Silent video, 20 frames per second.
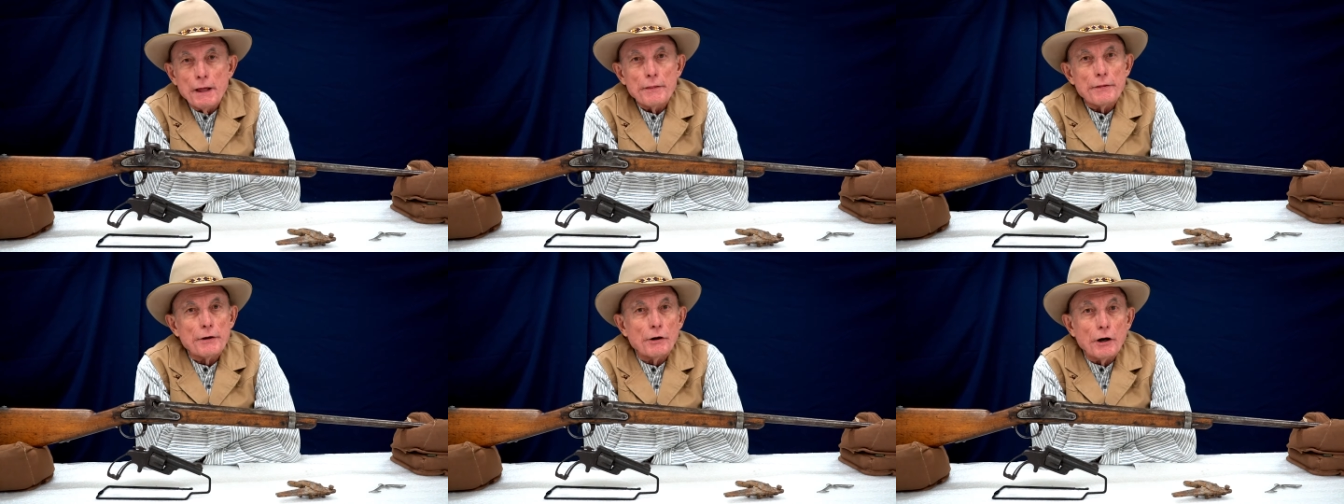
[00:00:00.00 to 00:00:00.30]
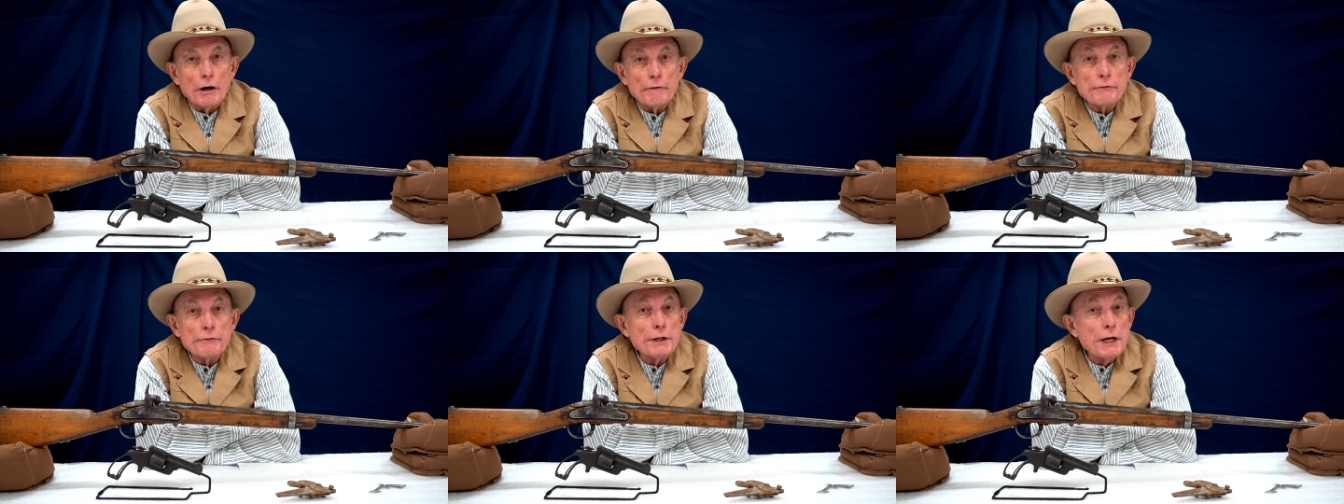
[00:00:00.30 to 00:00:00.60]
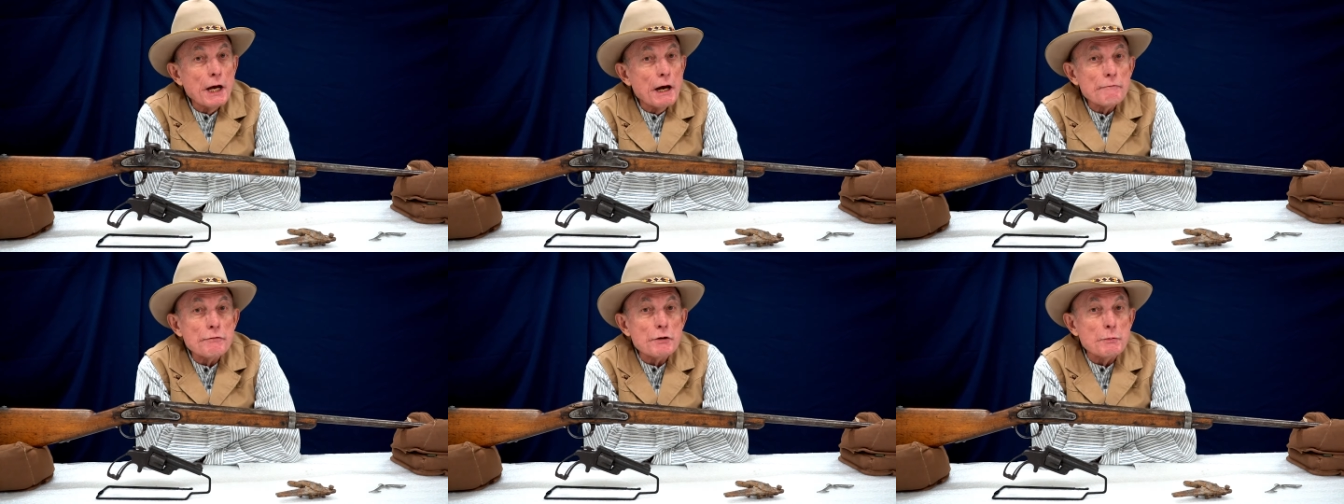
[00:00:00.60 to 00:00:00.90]
They often
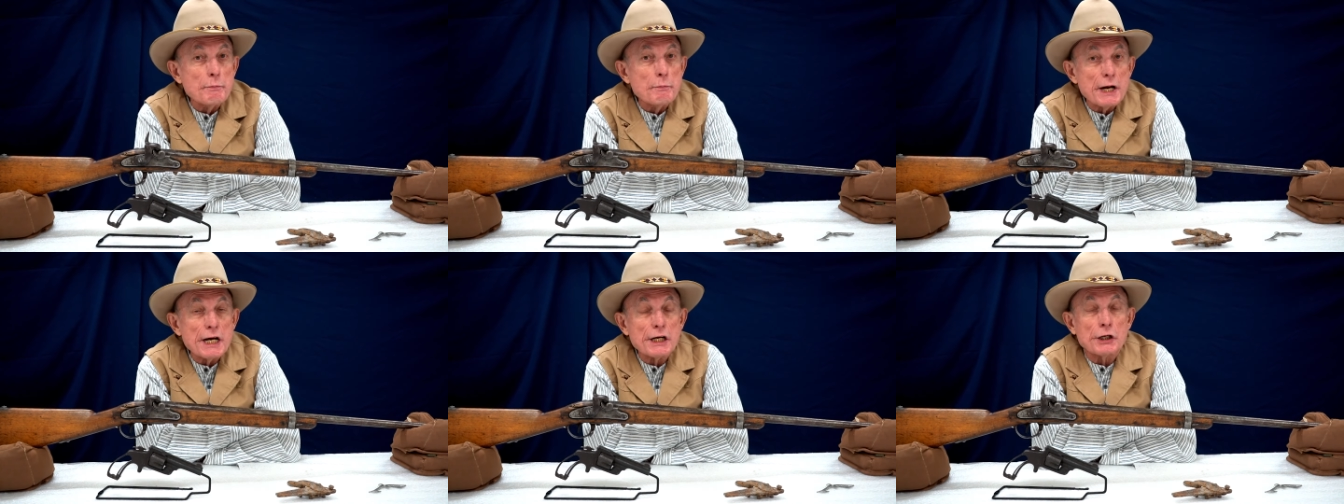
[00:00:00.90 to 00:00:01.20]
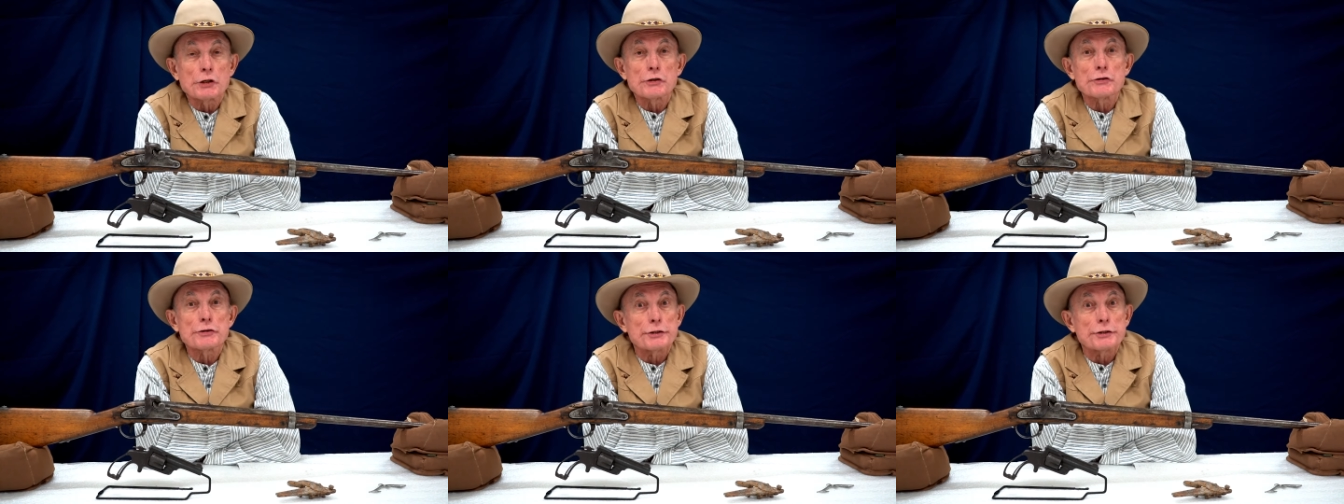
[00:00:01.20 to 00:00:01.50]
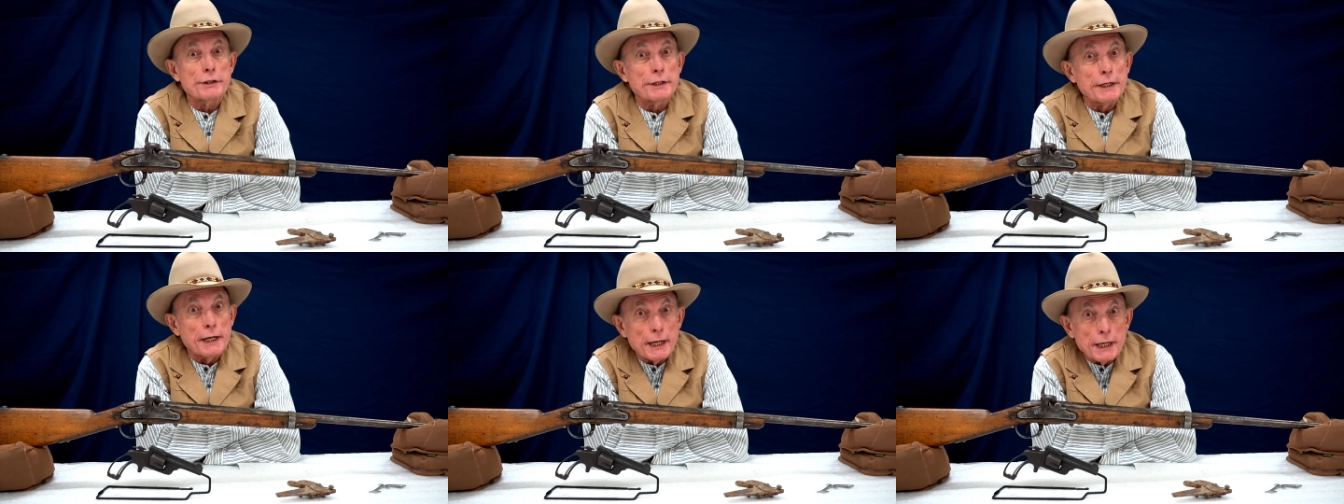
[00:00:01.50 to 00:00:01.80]
have the maker's
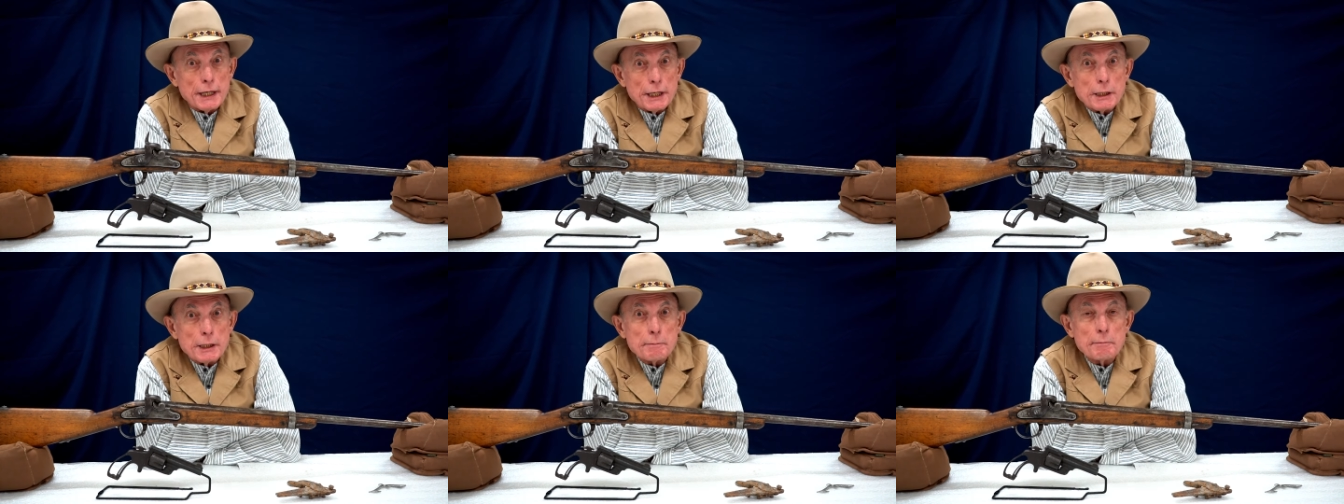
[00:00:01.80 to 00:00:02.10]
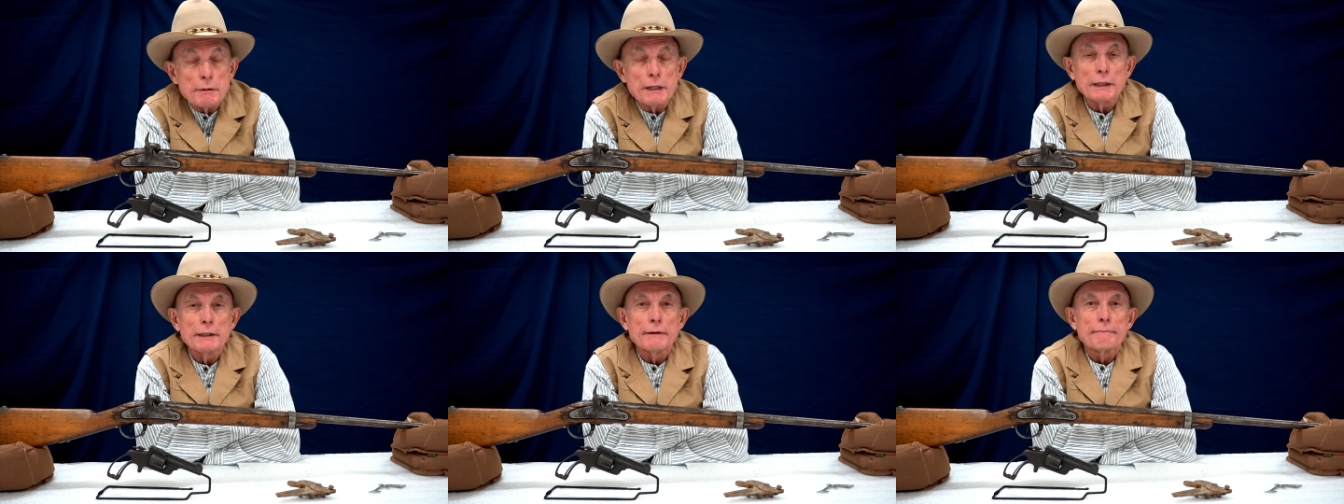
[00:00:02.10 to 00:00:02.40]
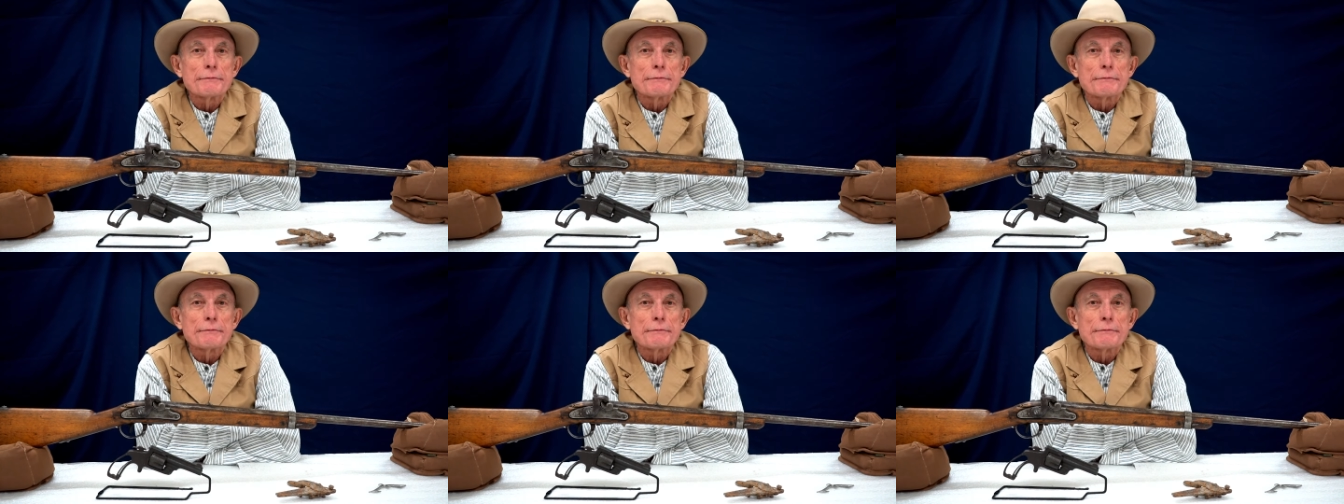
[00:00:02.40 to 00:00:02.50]
name,